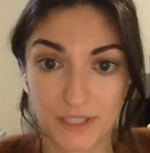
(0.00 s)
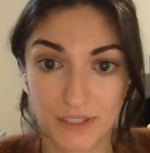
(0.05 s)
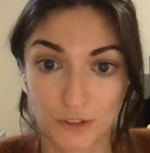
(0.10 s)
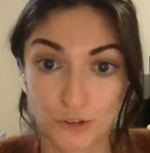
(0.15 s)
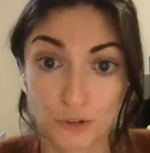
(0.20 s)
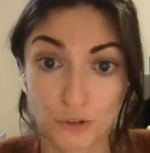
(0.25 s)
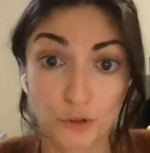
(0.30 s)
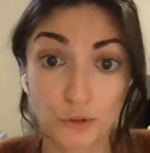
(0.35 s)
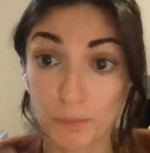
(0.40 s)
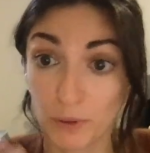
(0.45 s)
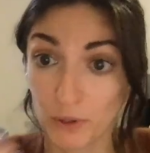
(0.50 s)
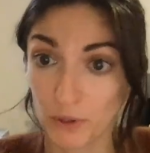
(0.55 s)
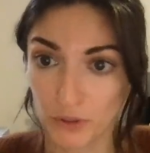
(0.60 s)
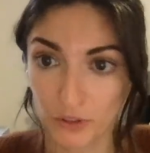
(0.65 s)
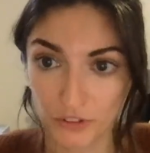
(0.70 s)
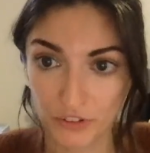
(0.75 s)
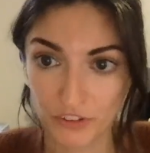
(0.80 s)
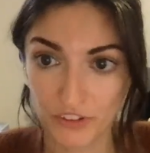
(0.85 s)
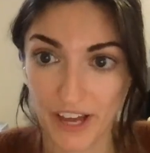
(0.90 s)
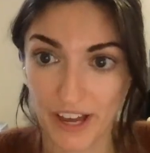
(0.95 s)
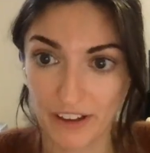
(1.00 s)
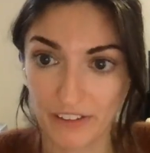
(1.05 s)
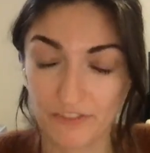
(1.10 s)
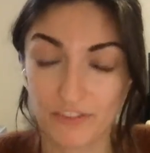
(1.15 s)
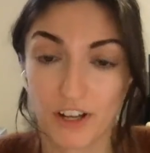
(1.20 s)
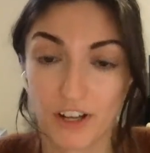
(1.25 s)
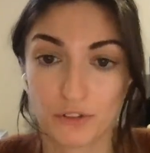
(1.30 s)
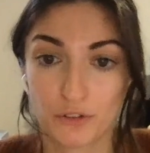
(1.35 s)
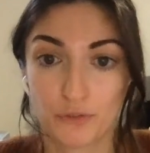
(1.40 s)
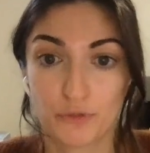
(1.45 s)
loopholes that
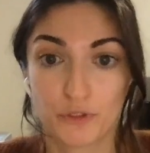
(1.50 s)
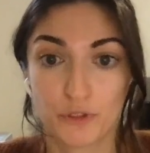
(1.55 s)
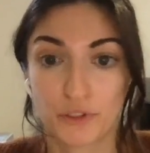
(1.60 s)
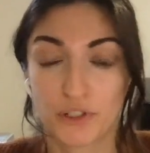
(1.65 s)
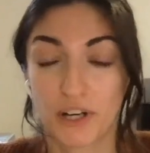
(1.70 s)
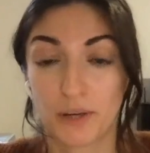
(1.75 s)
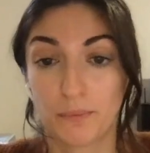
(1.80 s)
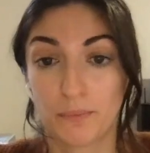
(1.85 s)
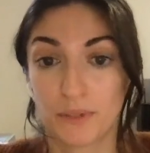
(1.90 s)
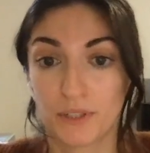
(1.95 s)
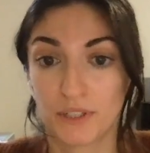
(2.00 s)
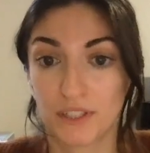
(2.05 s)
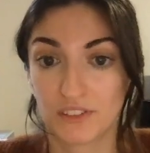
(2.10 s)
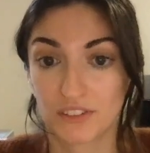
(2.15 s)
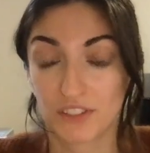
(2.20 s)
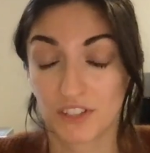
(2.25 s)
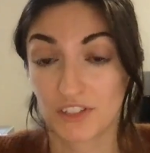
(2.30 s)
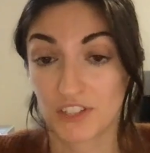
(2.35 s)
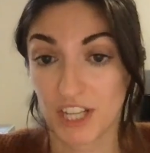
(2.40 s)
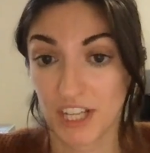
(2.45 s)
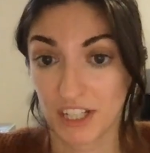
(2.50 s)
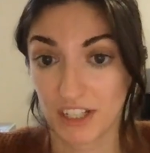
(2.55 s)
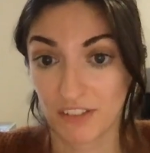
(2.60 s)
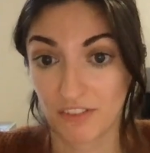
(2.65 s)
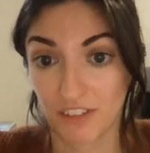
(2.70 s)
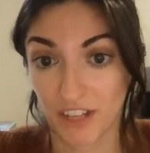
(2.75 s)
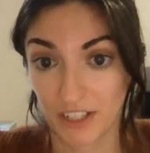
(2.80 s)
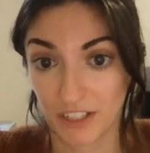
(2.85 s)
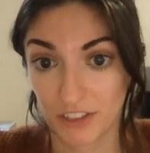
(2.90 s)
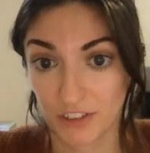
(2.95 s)
fossil fuel companies can take
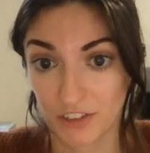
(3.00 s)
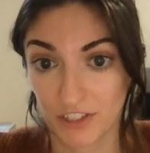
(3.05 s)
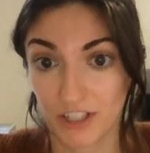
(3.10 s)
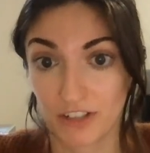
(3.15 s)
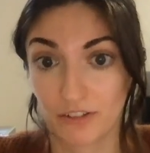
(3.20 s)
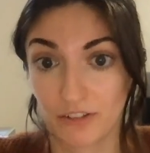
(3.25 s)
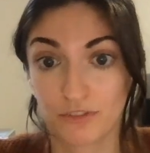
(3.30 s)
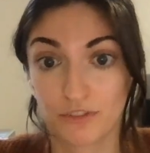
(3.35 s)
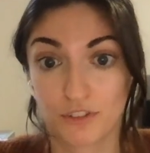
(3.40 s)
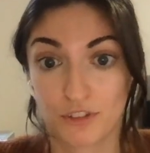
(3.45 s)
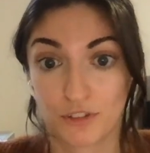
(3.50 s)
advantage of